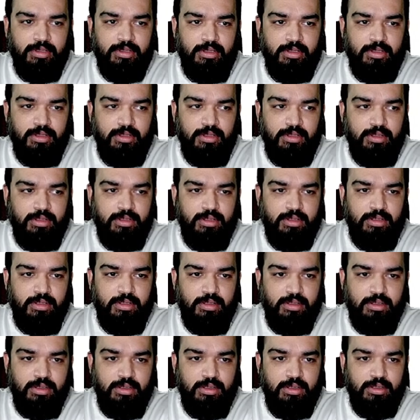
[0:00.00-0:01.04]

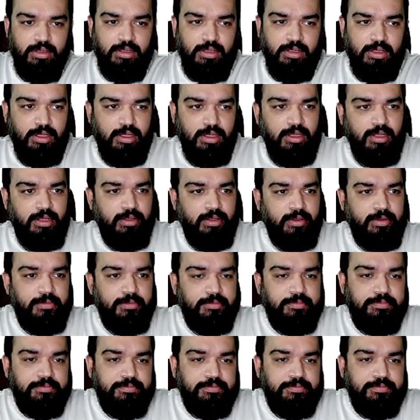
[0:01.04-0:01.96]
Nothing is said.